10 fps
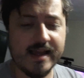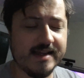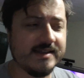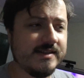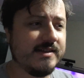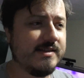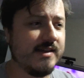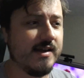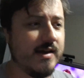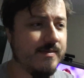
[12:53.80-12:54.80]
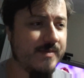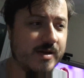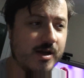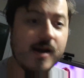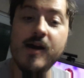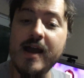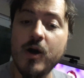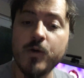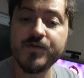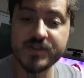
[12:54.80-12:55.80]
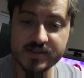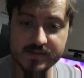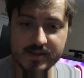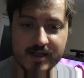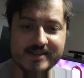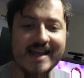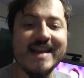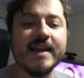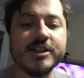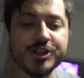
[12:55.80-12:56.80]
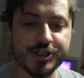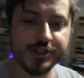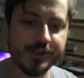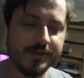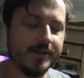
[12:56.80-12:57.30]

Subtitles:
has her elves, her Dalish,